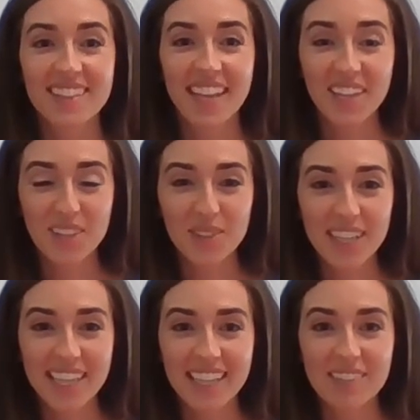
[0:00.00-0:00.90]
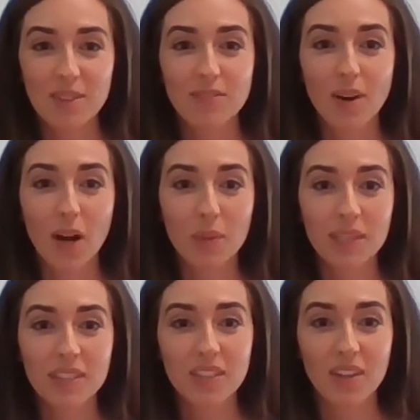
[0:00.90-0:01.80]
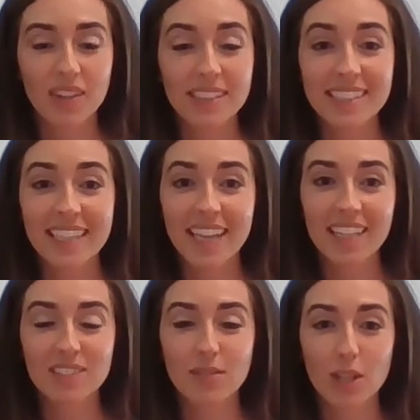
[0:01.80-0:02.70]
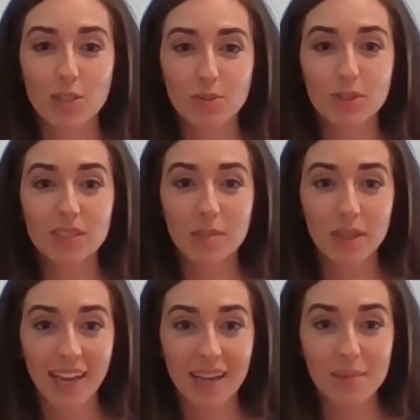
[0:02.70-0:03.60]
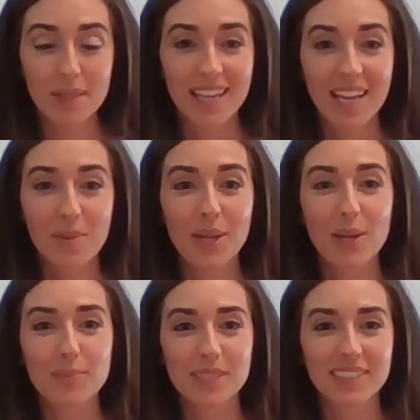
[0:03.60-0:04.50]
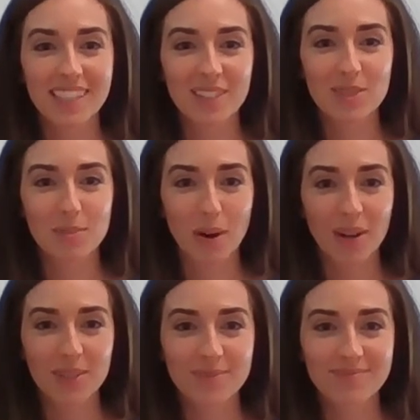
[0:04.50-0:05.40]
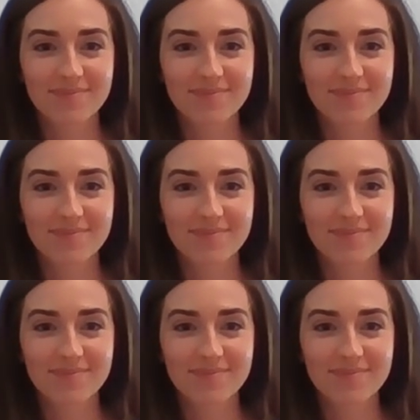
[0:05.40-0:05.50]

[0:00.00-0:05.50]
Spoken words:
Thank you again for following along at TDEC's virtual summer camp, and we hope to see you tomorrow.